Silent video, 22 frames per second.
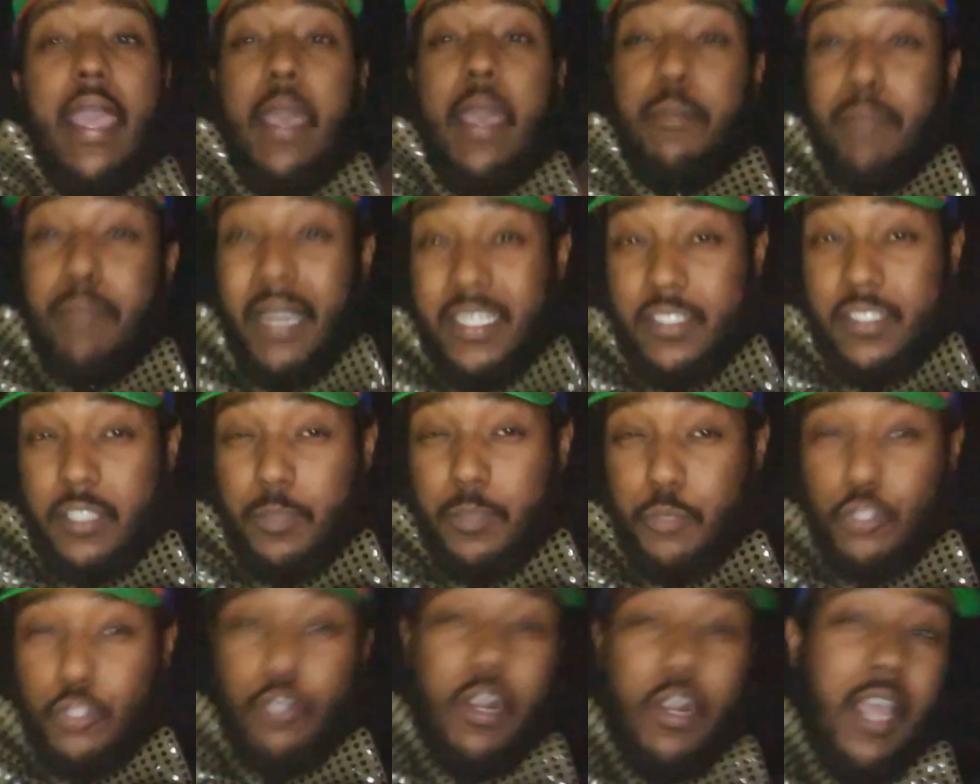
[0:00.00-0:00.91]
And by
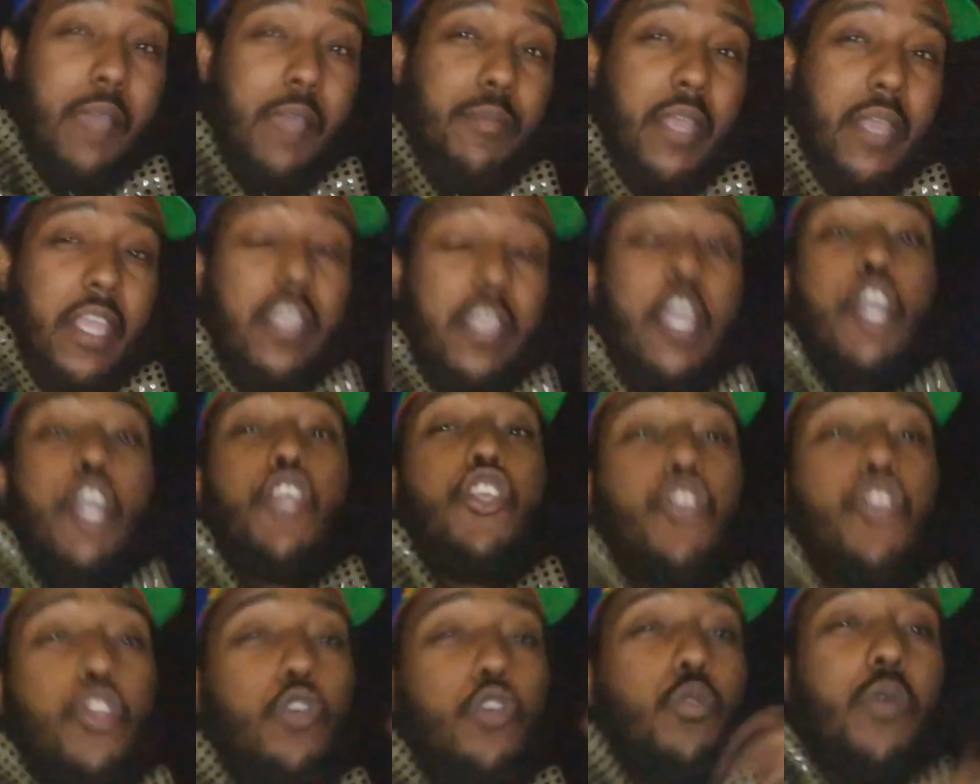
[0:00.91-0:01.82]
subscribing,
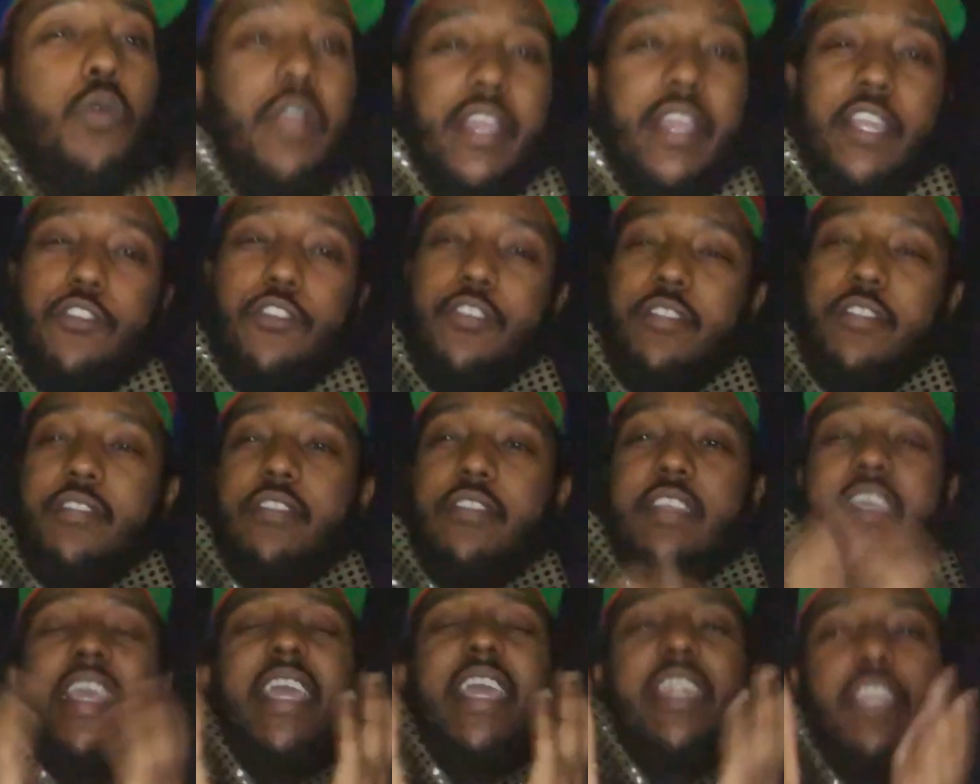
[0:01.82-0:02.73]
you will get to
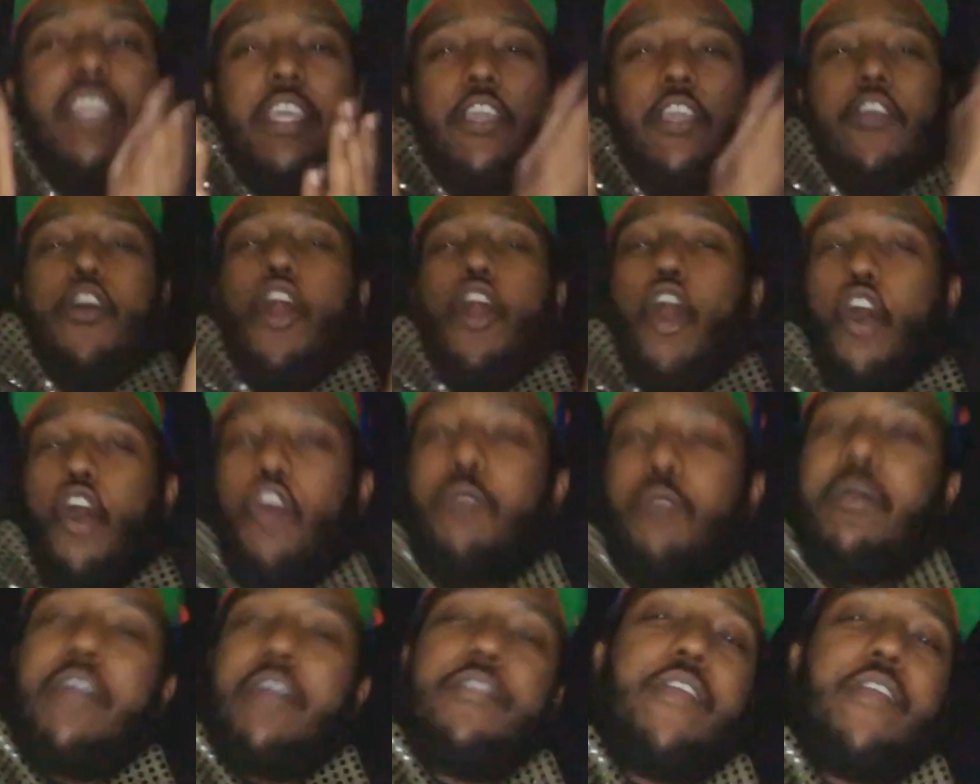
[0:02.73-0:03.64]
see and hear
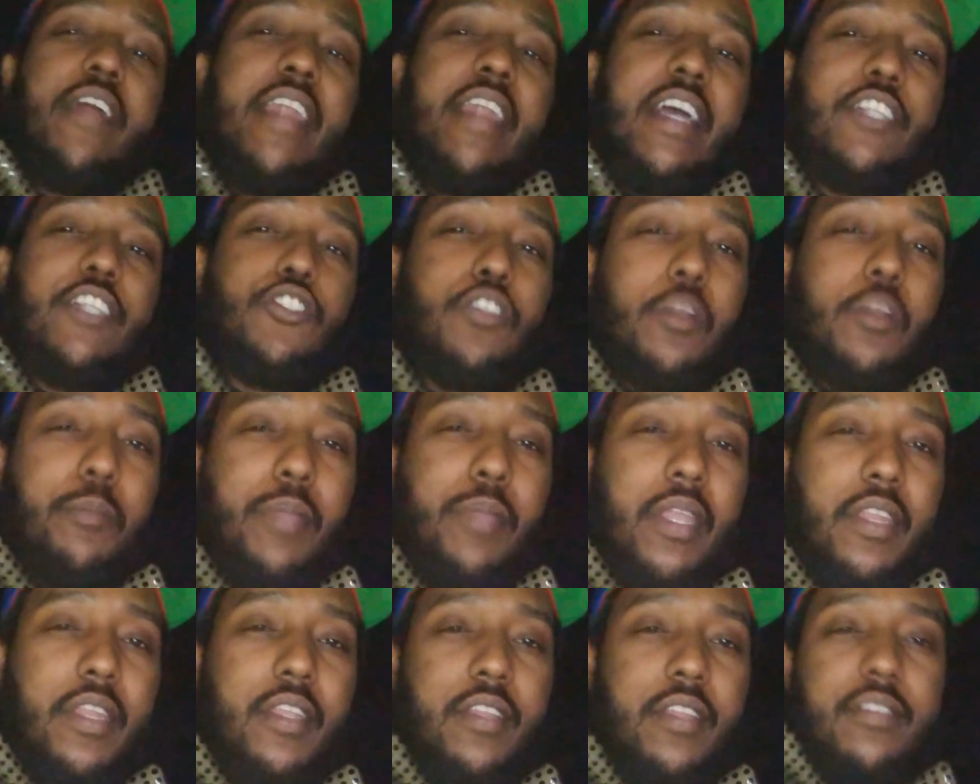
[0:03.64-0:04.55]
all my financial
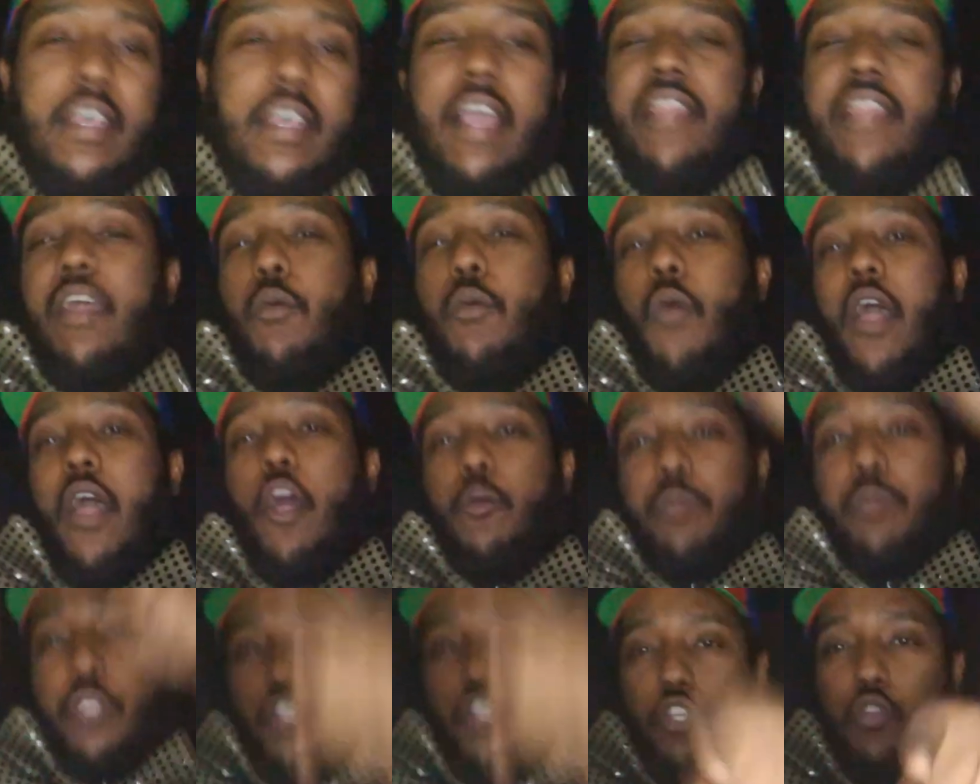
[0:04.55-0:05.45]
opinions that will
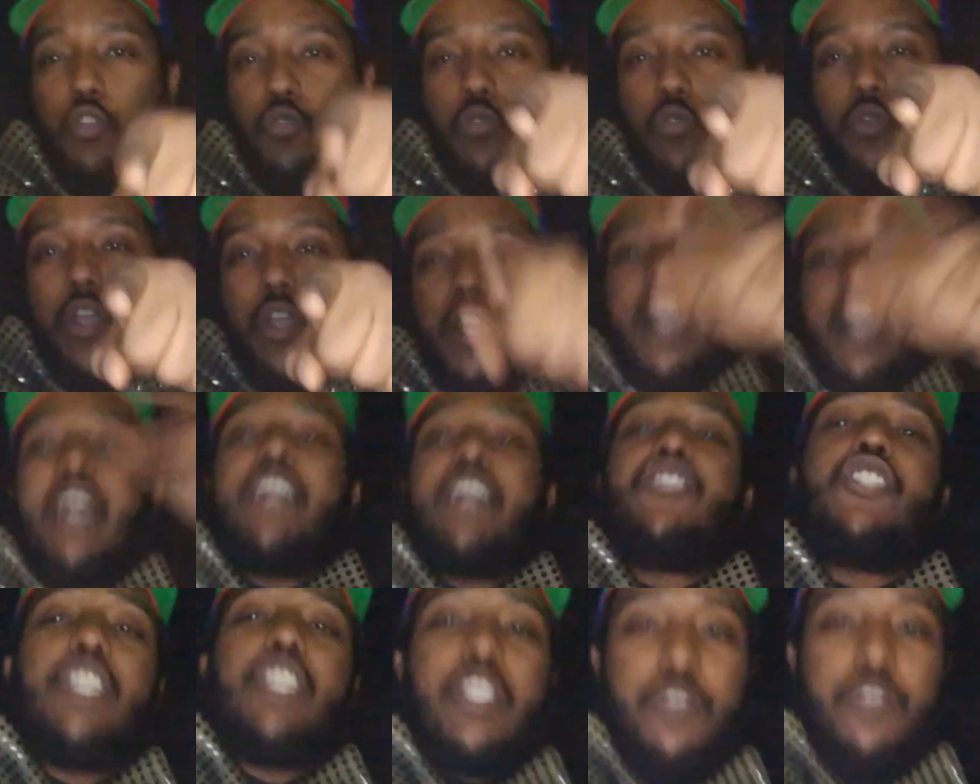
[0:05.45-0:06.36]
help you
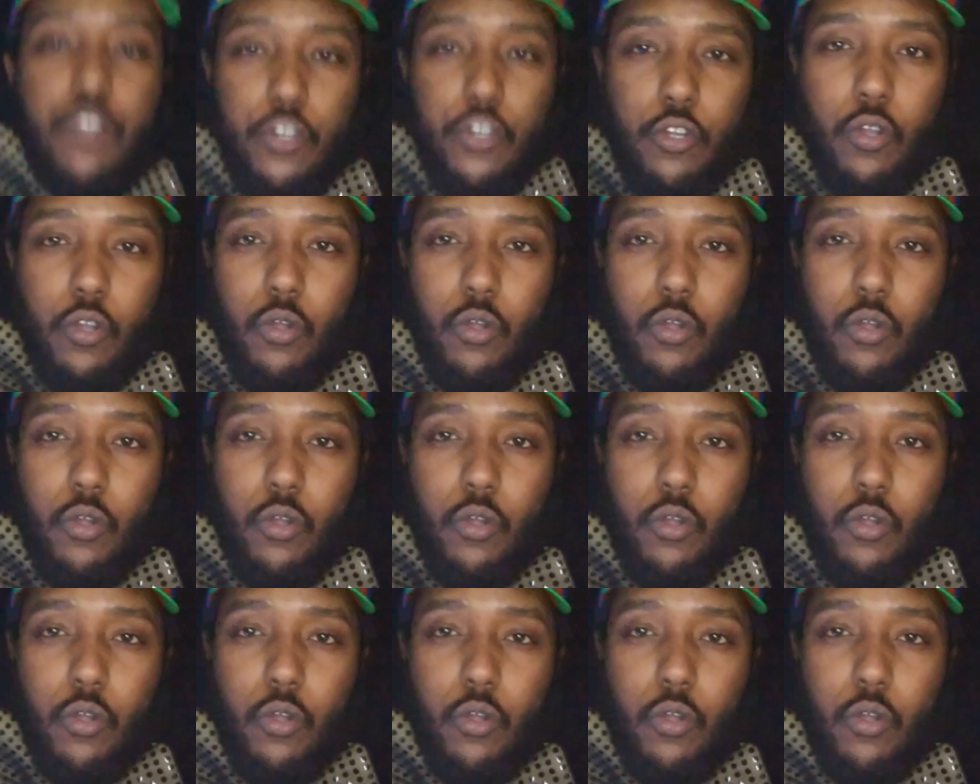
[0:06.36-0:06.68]
achieve your